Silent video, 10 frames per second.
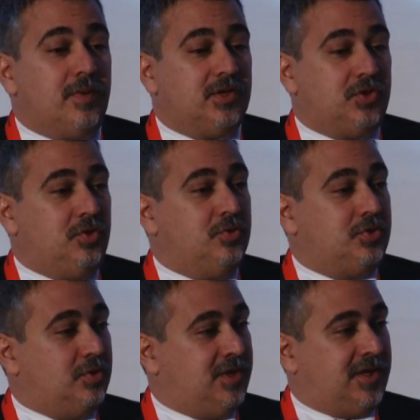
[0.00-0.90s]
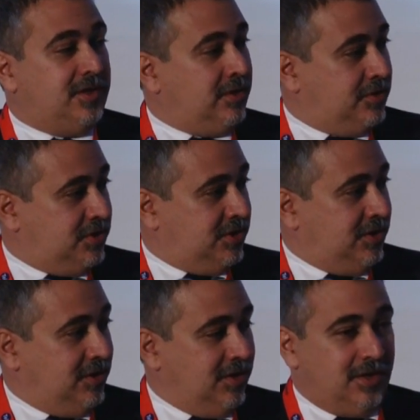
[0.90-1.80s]
much used to technology
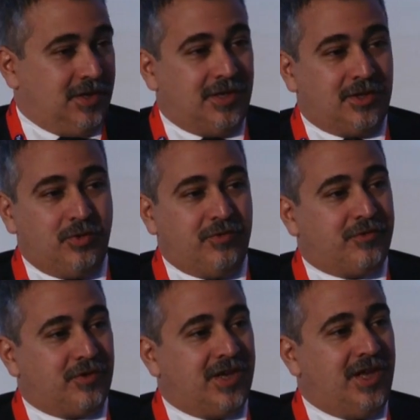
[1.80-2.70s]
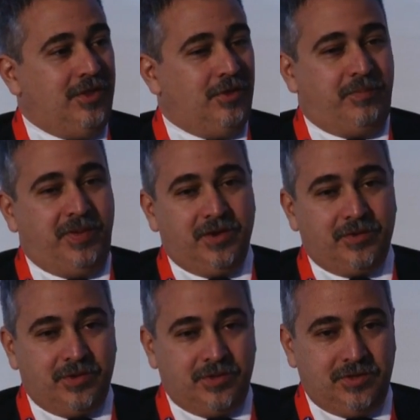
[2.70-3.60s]
that we forget the
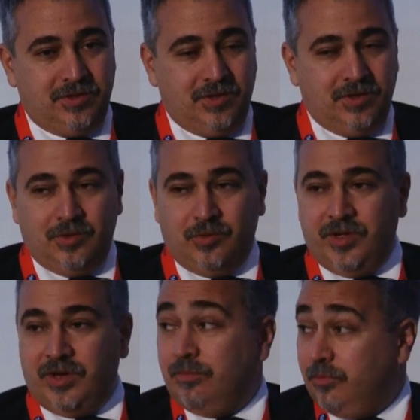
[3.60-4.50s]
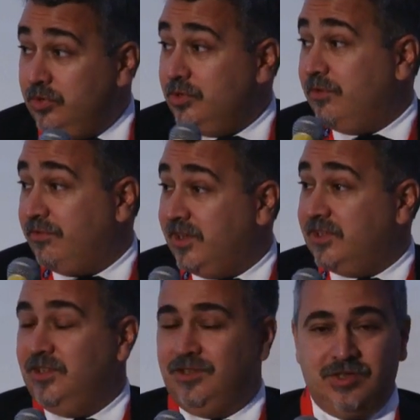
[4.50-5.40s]
period where most of
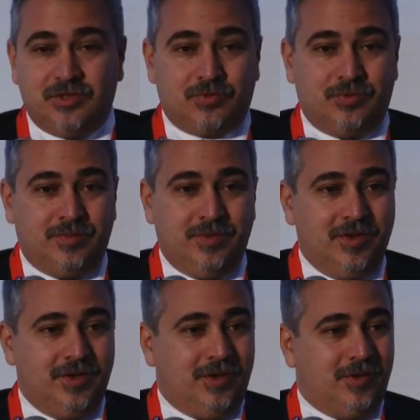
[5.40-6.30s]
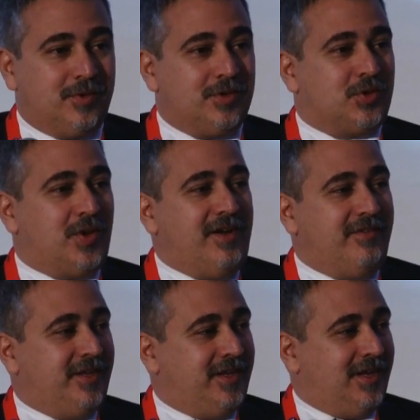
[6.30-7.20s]
us in this room were
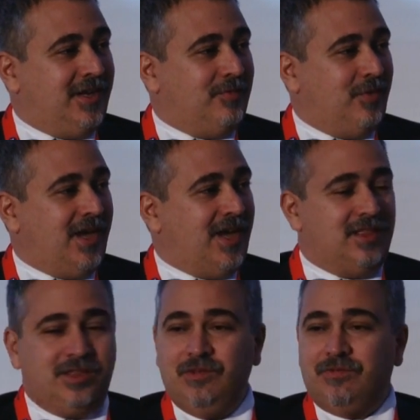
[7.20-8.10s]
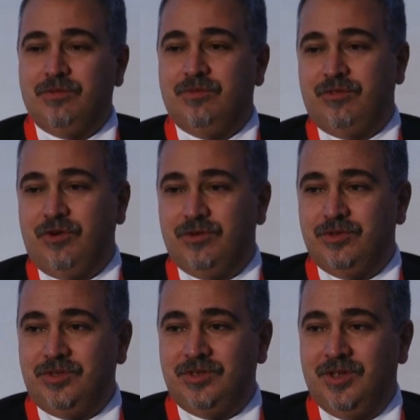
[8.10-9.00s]
traveling and we had different
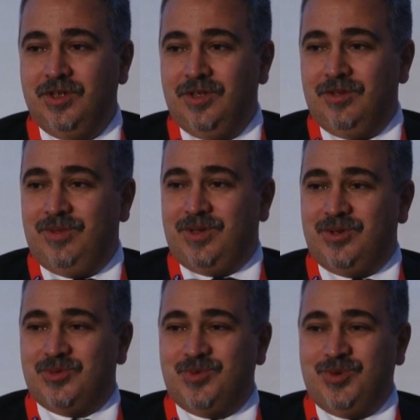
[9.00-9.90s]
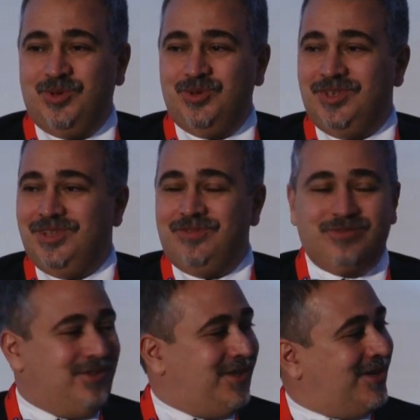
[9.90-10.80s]
phones because we were using
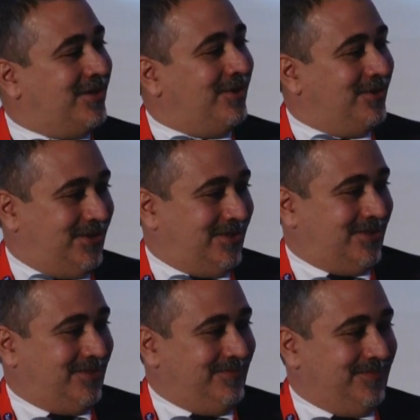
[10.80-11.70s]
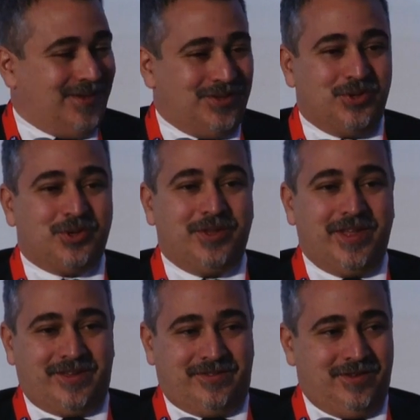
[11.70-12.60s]
different technologies to
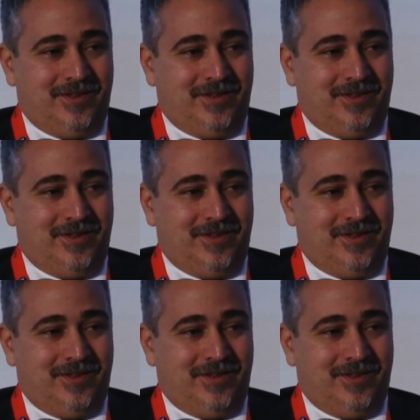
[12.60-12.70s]
connect.